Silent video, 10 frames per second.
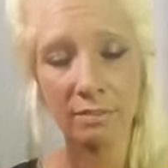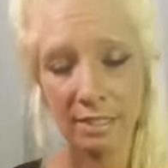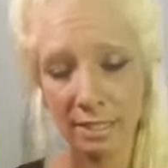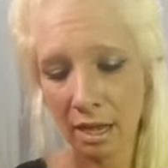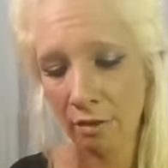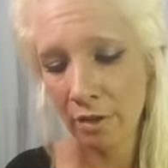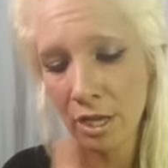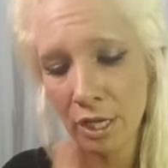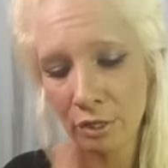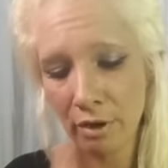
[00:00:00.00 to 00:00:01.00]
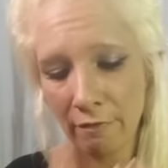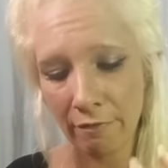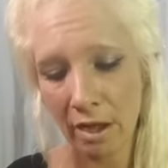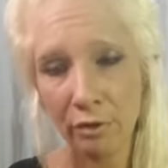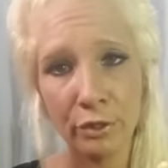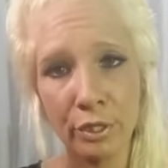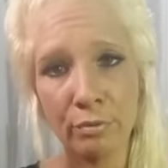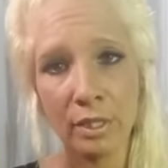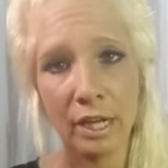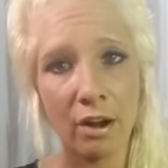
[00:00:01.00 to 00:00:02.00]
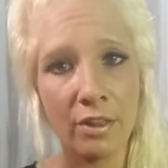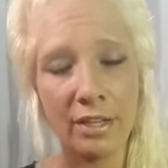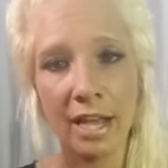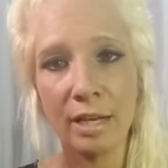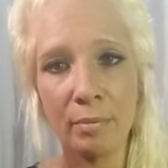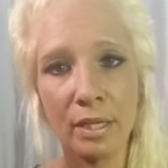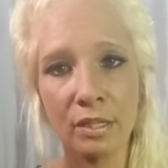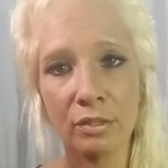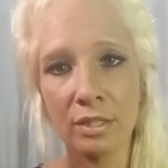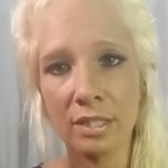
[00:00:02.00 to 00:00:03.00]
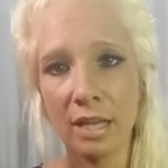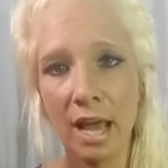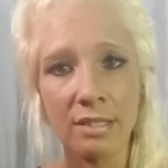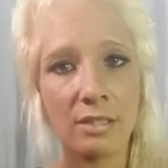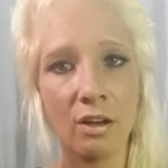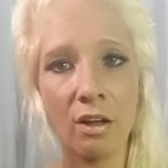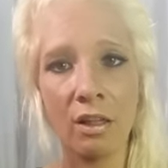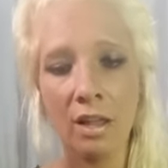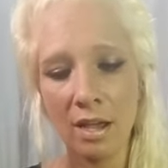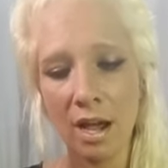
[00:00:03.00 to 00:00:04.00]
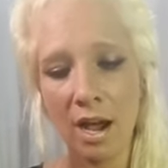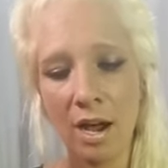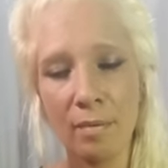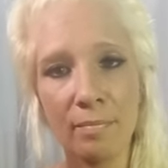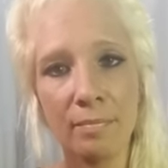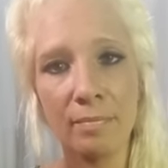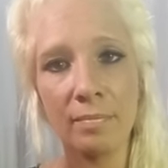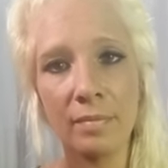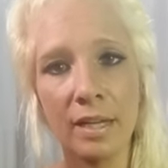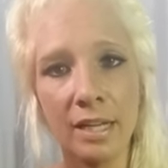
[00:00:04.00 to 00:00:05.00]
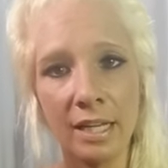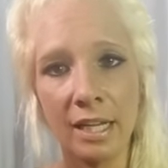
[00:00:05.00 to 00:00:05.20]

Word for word: of self. You have found who you really are. The Nine of Pentacles has it all um, in